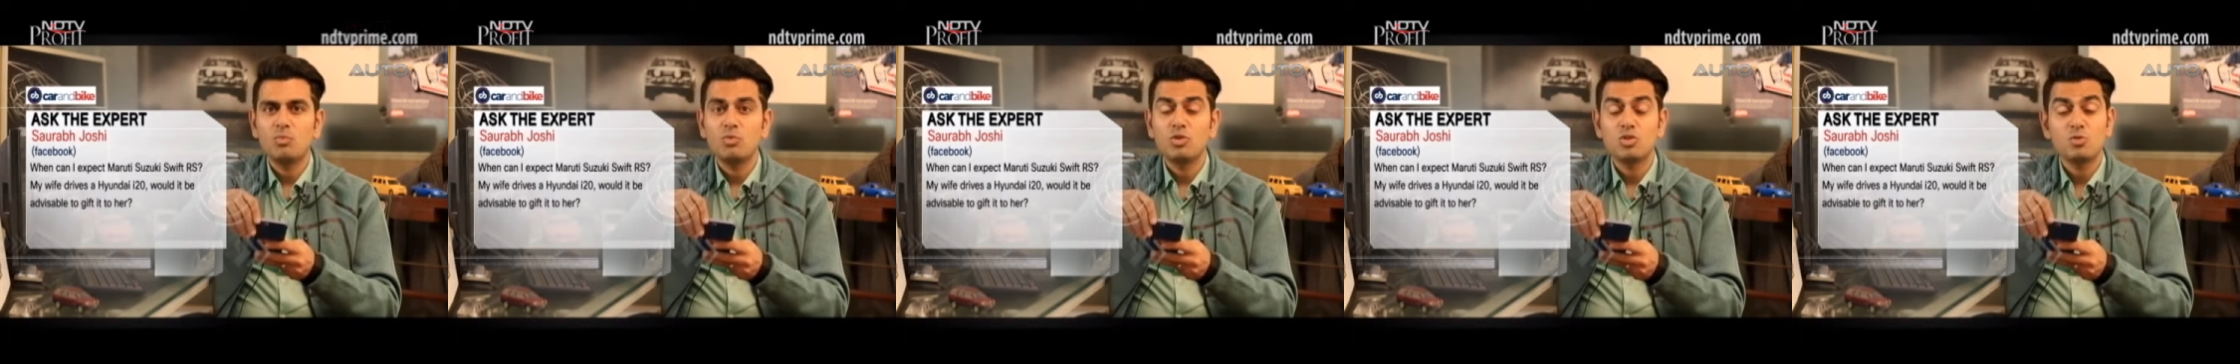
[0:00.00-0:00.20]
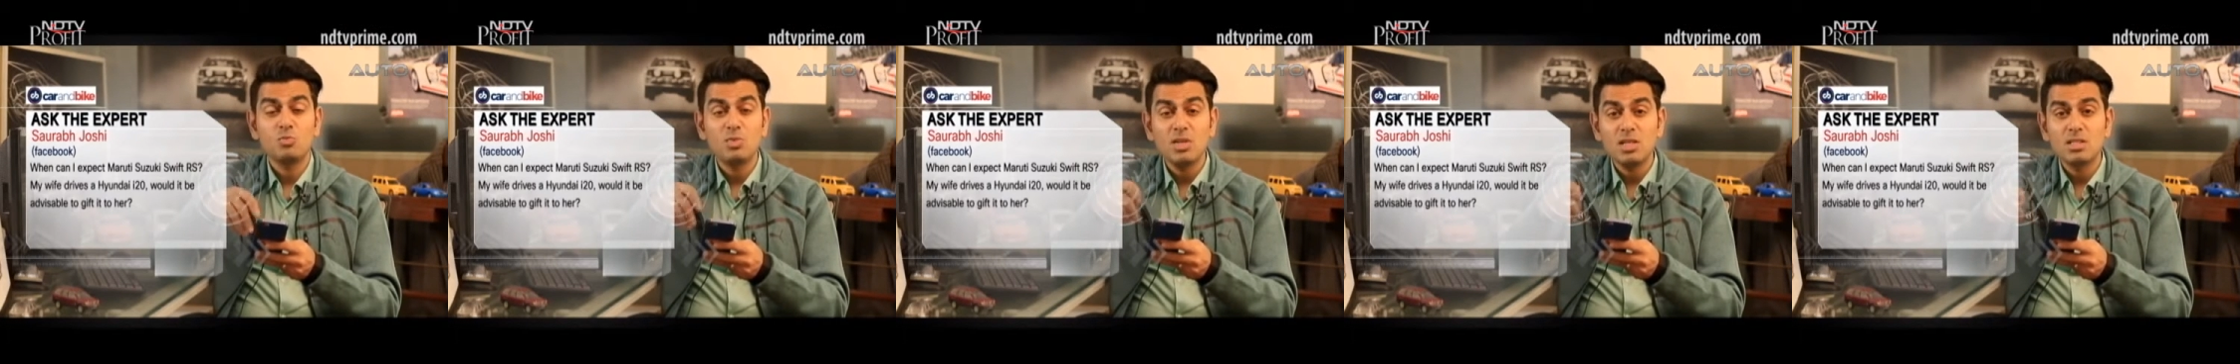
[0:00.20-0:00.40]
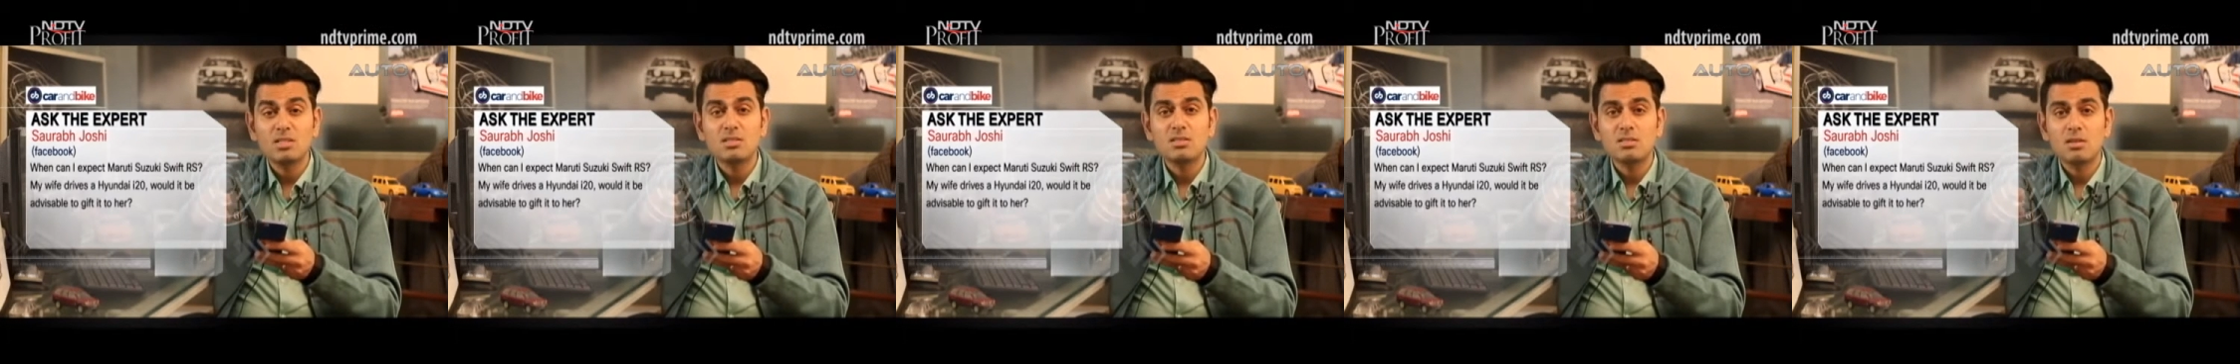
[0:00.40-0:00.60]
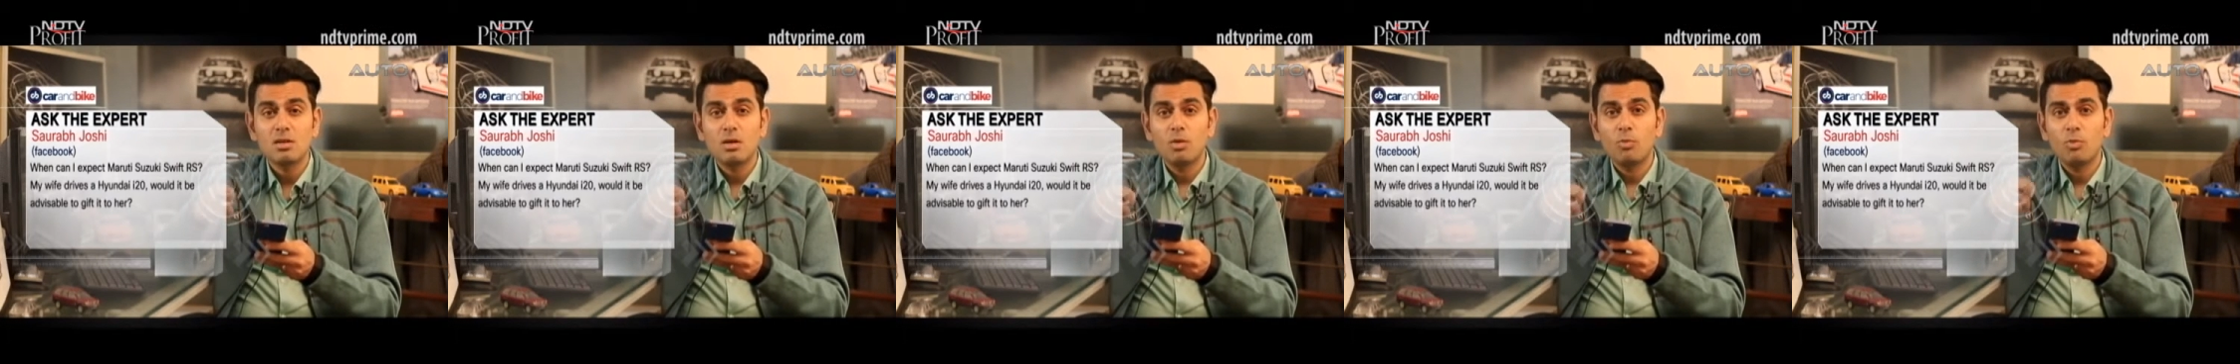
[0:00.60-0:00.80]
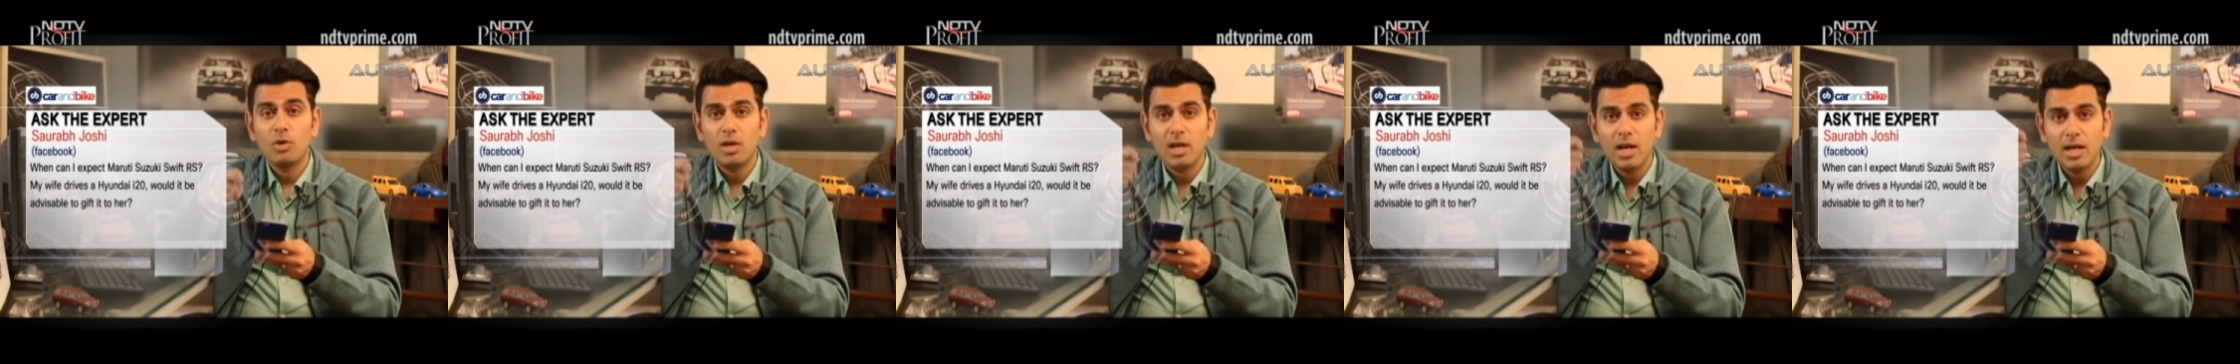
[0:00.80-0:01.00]
which means
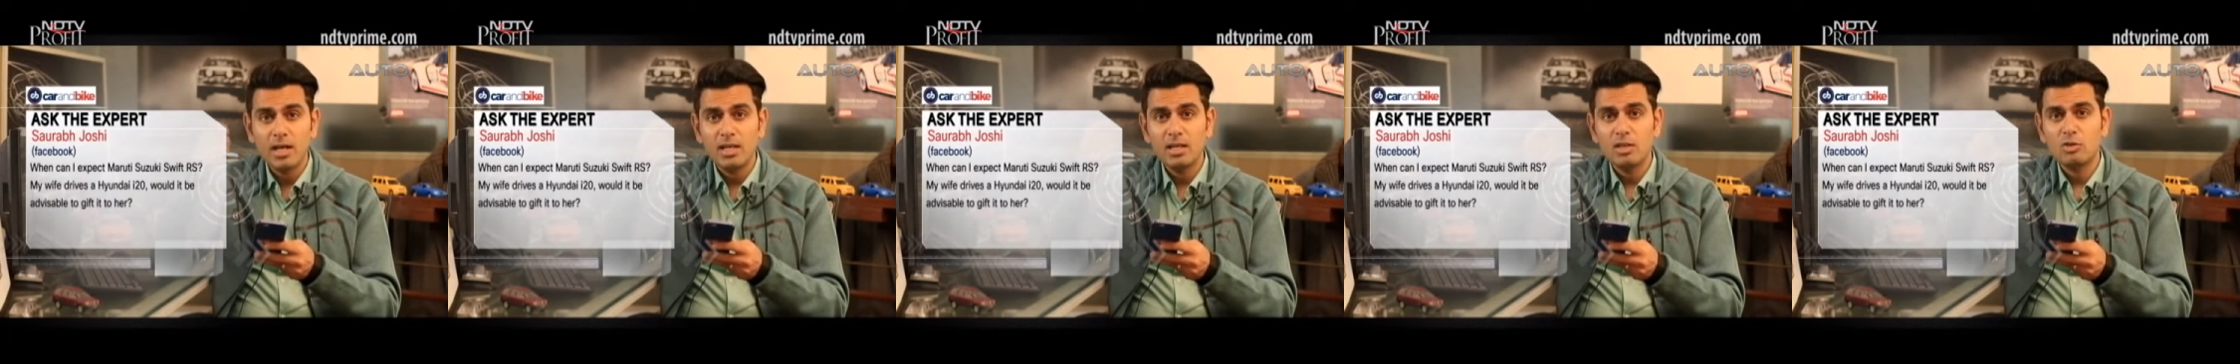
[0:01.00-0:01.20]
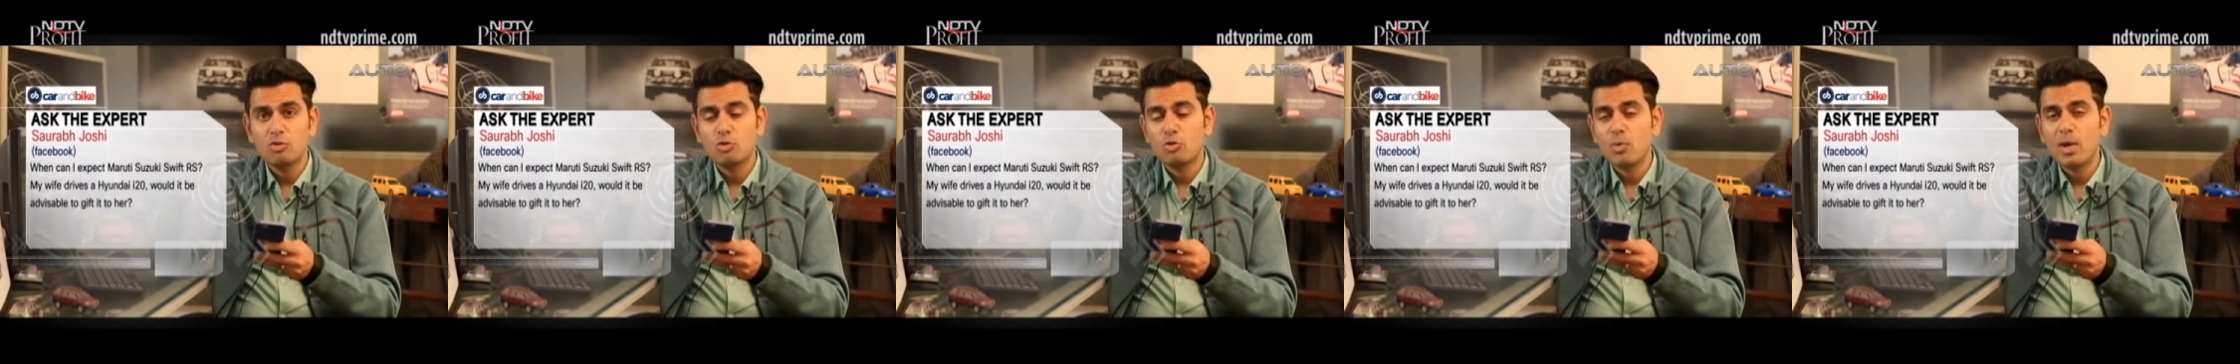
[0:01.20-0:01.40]
we're heading into